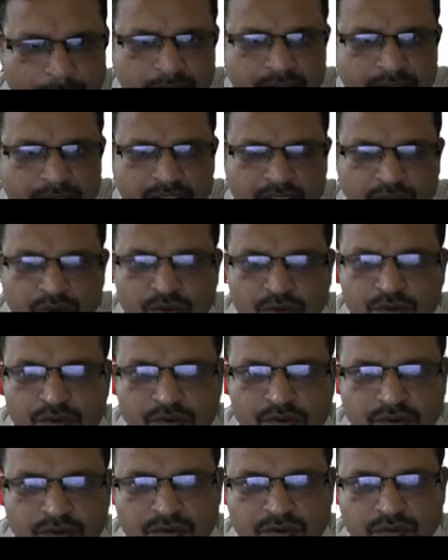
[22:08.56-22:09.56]
Now,
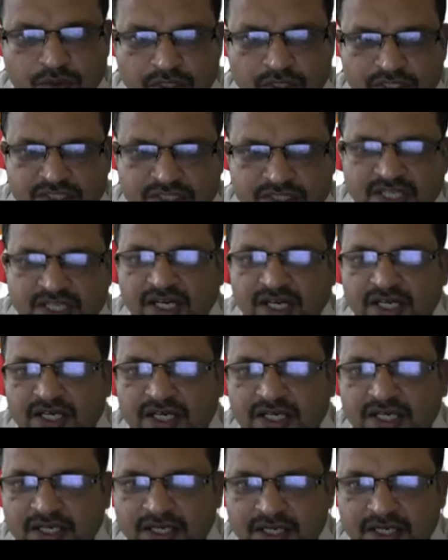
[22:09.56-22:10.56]
what is an
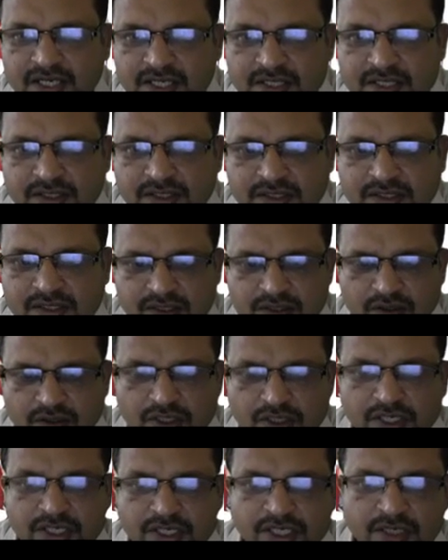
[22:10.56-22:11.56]
undercut or
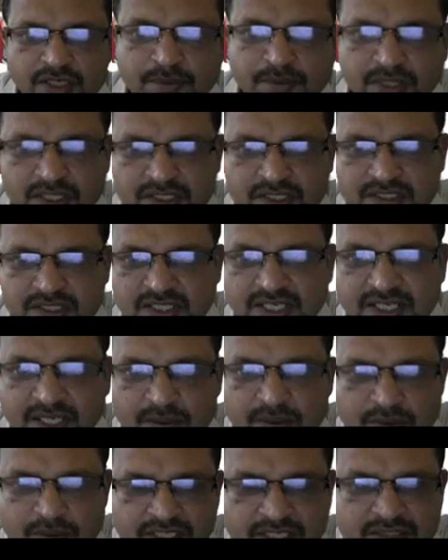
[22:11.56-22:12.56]
interference, that I
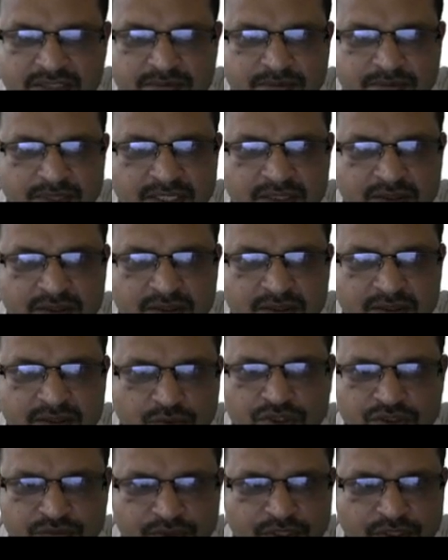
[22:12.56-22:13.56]
will explain through
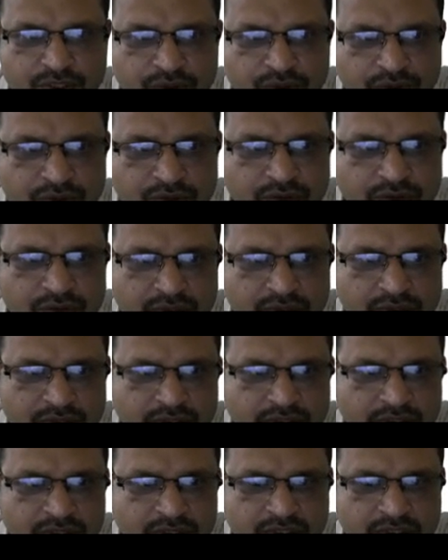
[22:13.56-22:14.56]
this video.
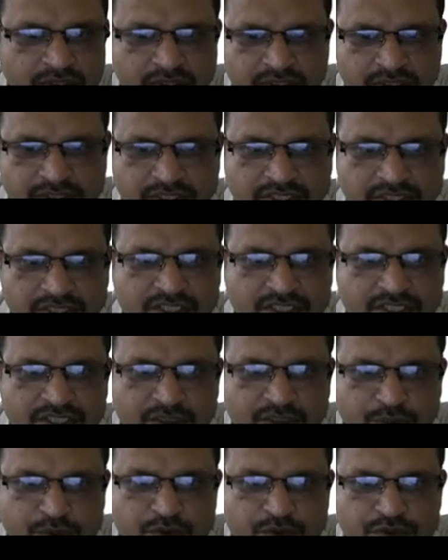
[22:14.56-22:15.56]
It is the
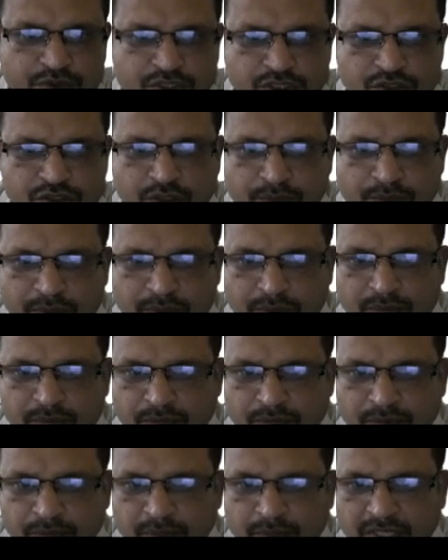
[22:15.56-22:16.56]
process of
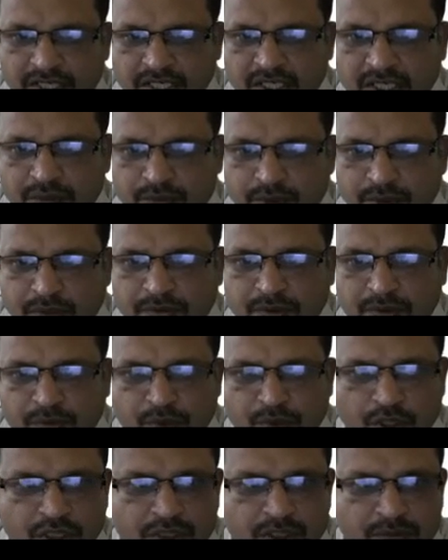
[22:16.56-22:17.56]
removing material from the
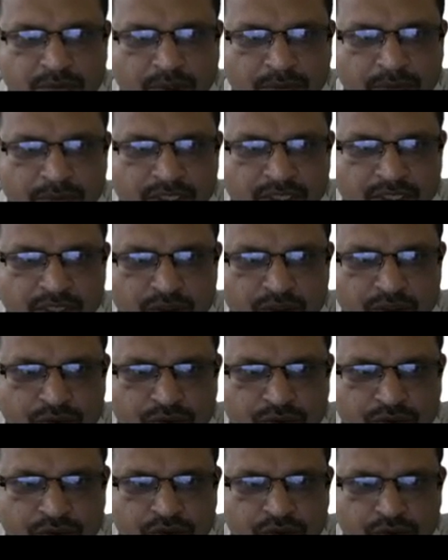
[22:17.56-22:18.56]
bottom of gear tooth
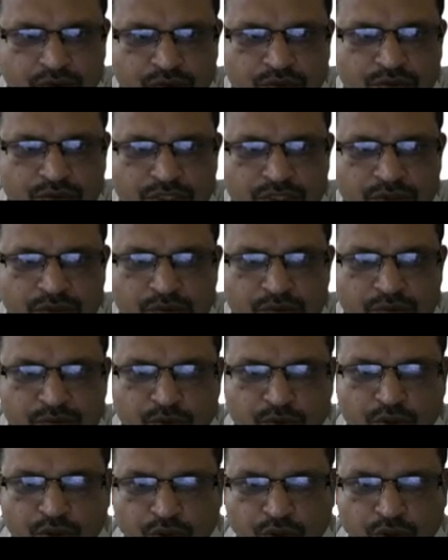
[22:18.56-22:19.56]
to give
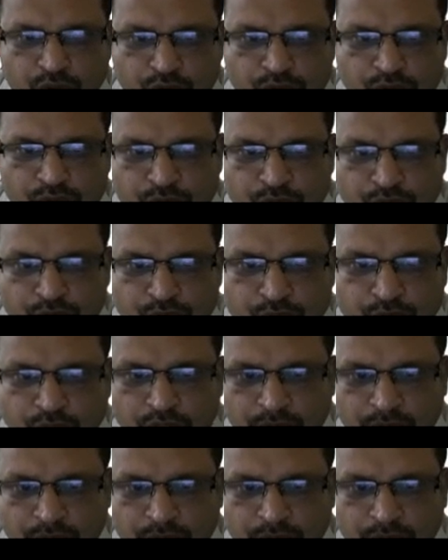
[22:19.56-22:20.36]
more room for